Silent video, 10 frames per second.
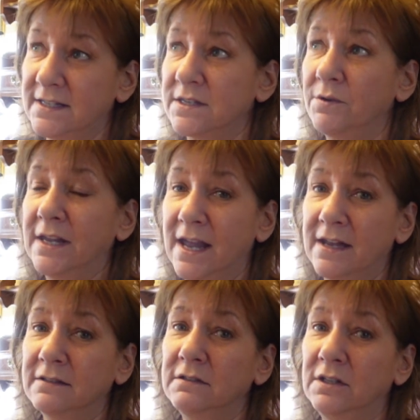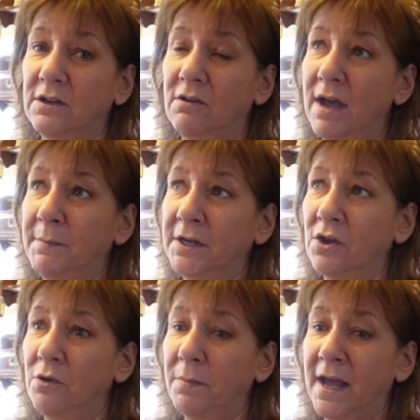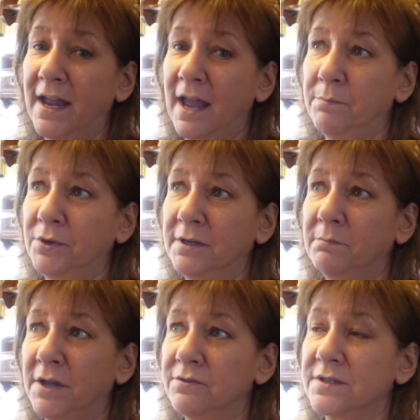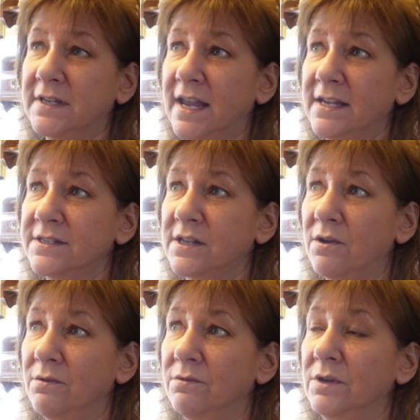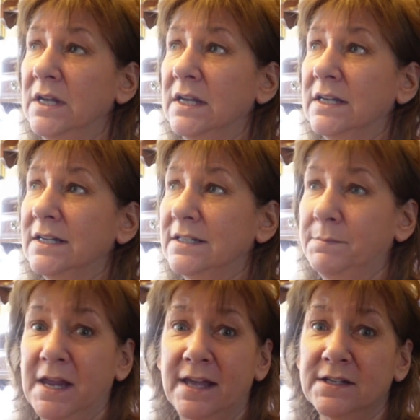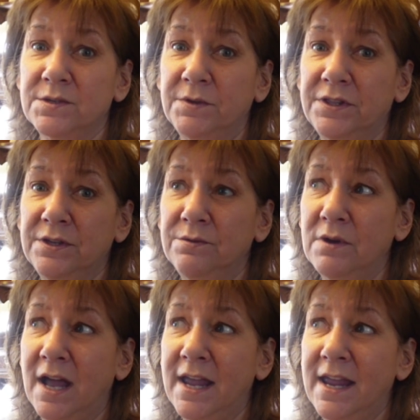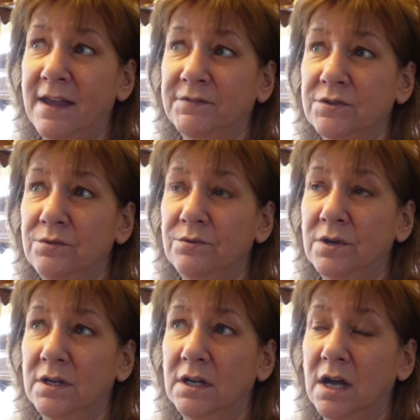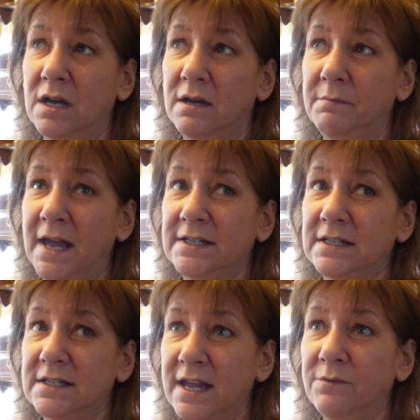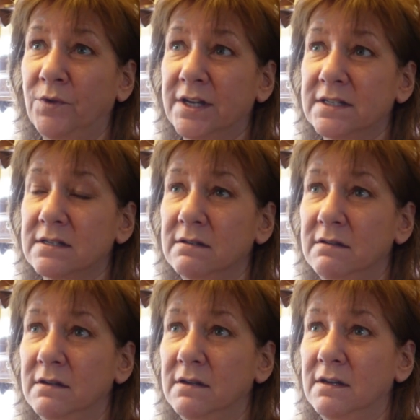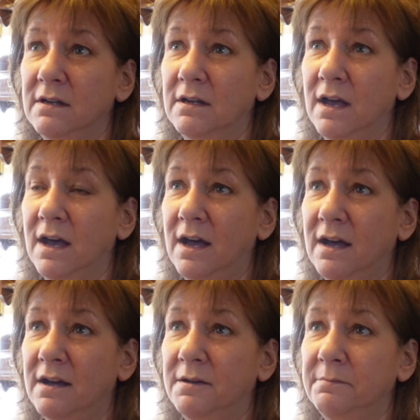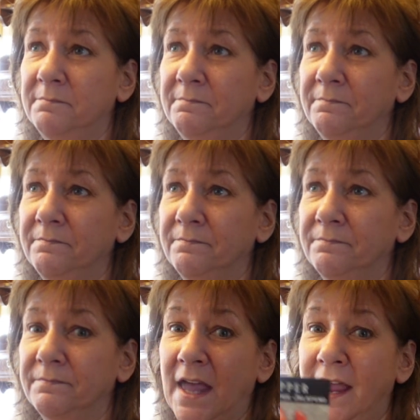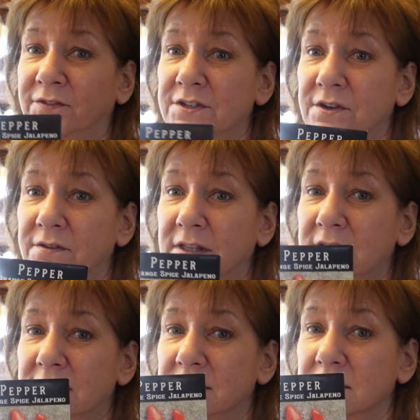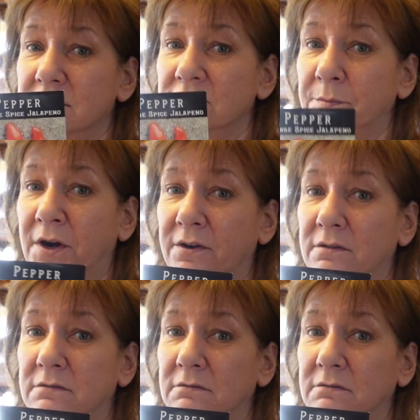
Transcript: So again, I'm going to go by, I put in Mother's Day, so to be honest with you, I have to, I did 10 weeks. I have to start these tomorrow.